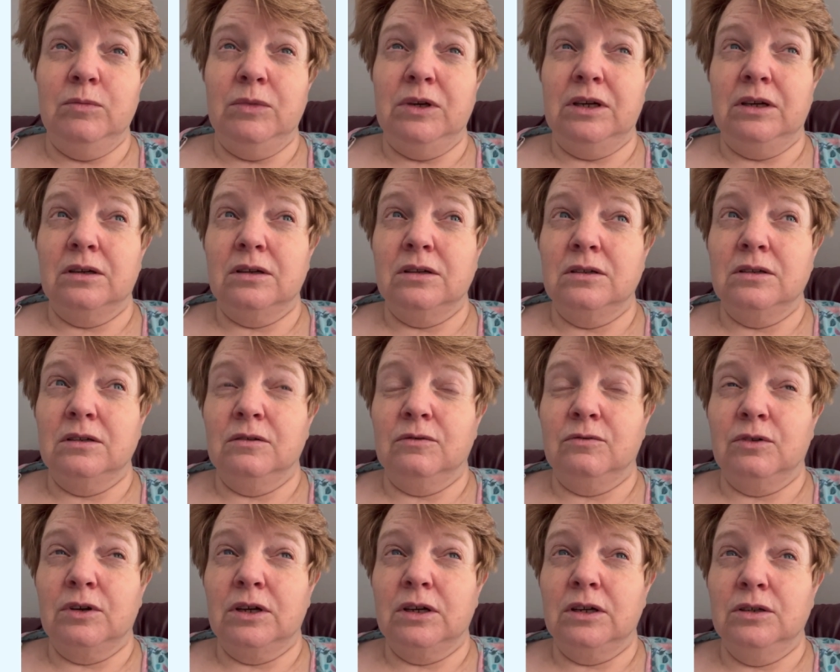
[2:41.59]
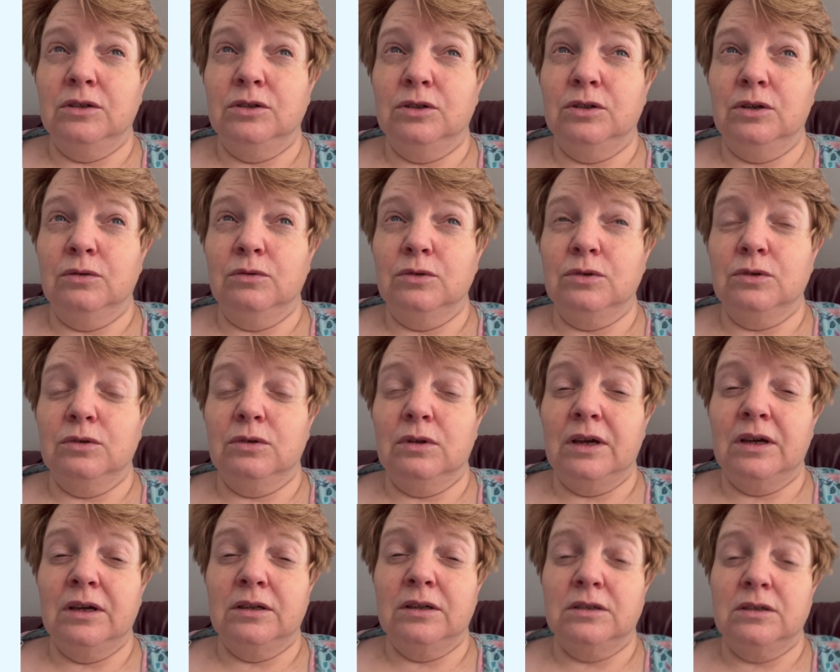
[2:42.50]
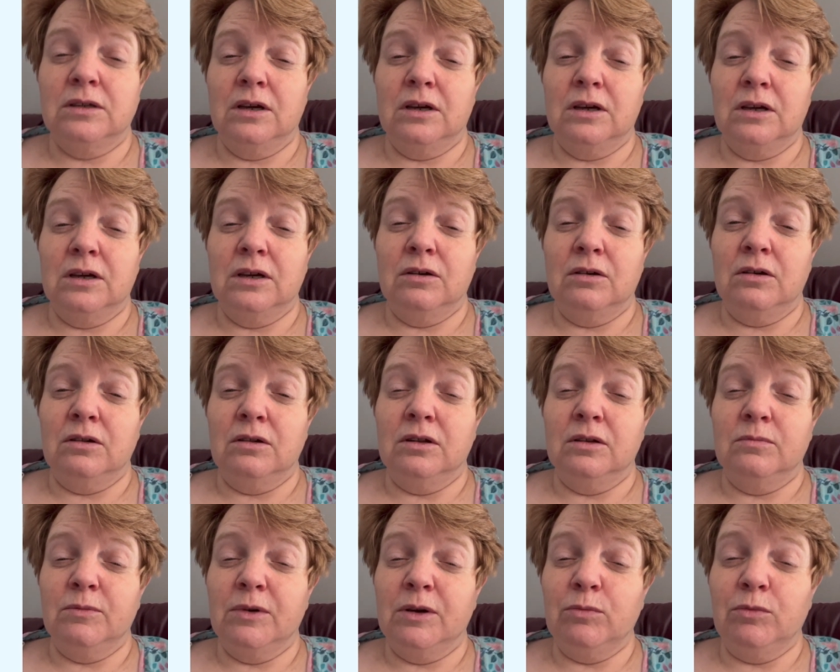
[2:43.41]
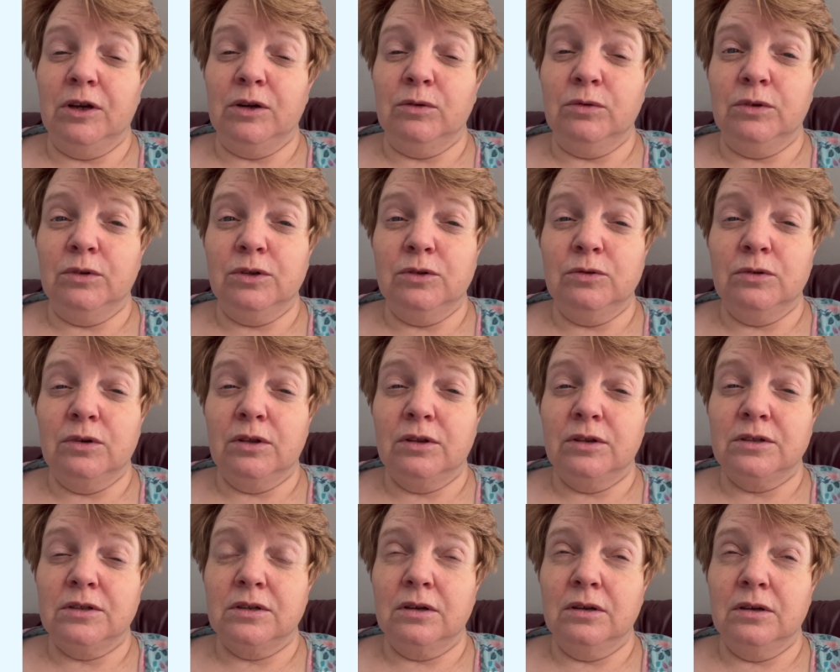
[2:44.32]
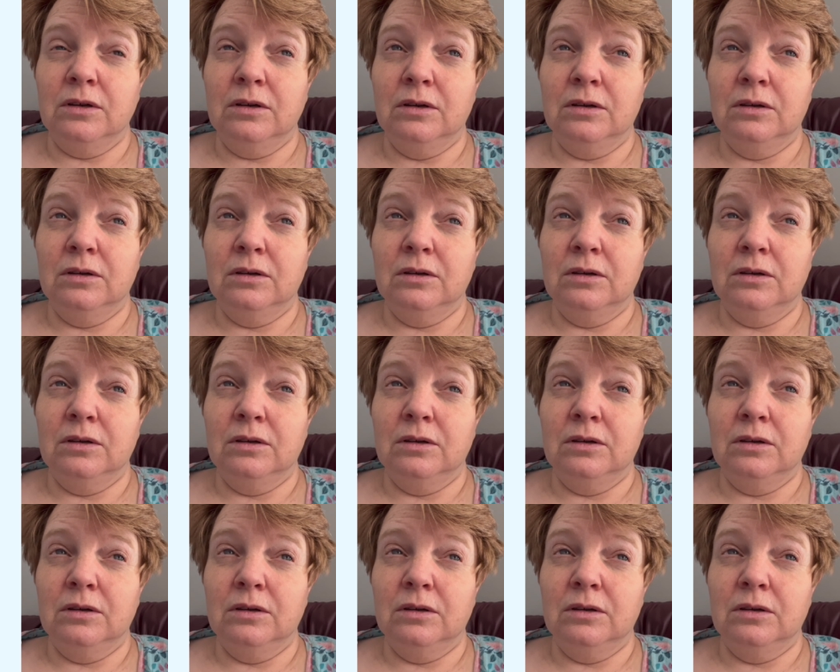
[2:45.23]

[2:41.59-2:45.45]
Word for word: because if I don't do that, I all my brain will do is